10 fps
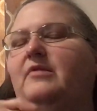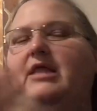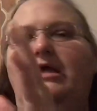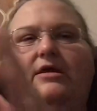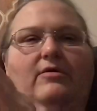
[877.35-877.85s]

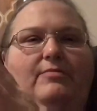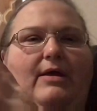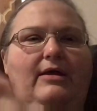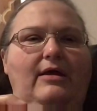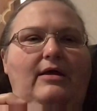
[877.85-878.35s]
Thank you to
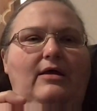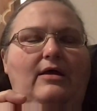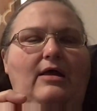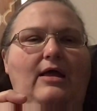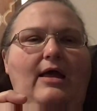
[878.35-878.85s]
Bekah
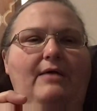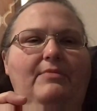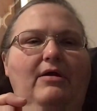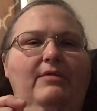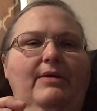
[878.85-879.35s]
at
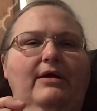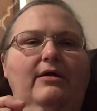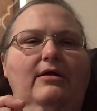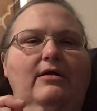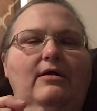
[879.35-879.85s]

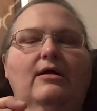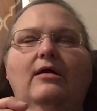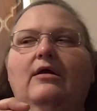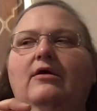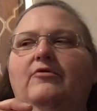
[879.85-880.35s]
Merrymaker
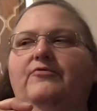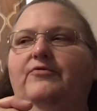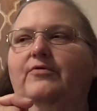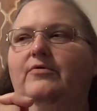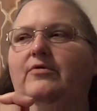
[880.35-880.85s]

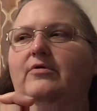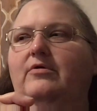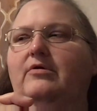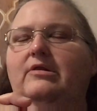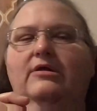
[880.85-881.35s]

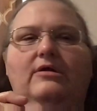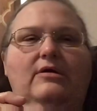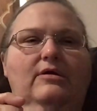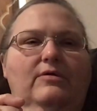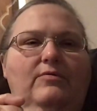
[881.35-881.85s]
for
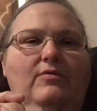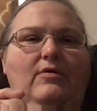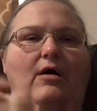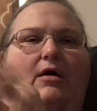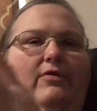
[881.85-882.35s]

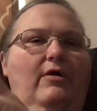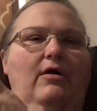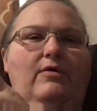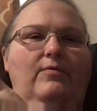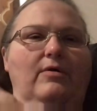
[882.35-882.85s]
all the
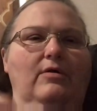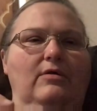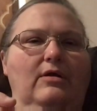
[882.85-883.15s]
hard work,